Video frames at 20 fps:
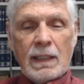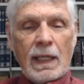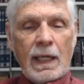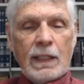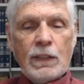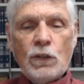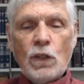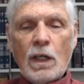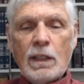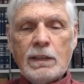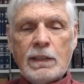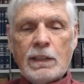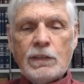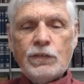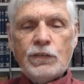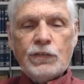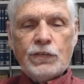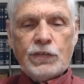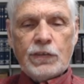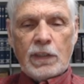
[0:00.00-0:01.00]
and not
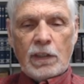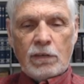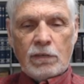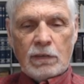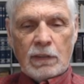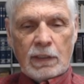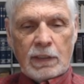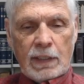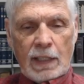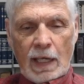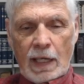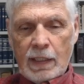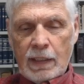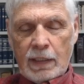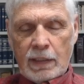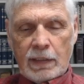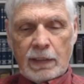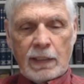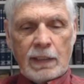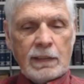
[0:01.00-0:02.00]
necessarily that
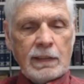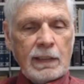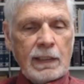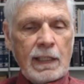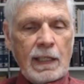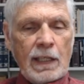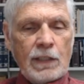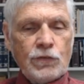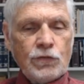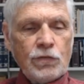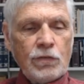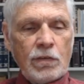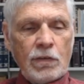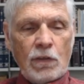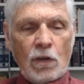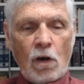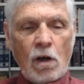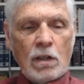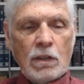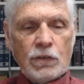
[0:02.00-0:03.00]
it indicates
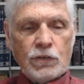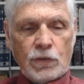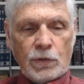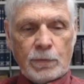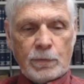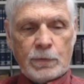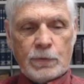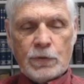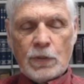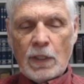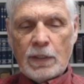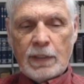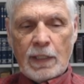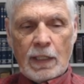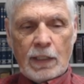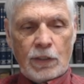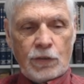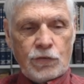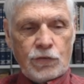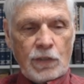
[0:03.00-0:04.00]
chronology. We saw
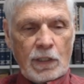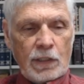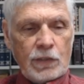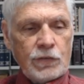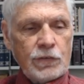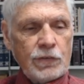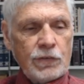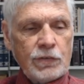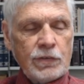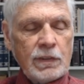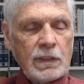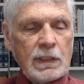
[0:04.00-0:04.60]
that in Genesis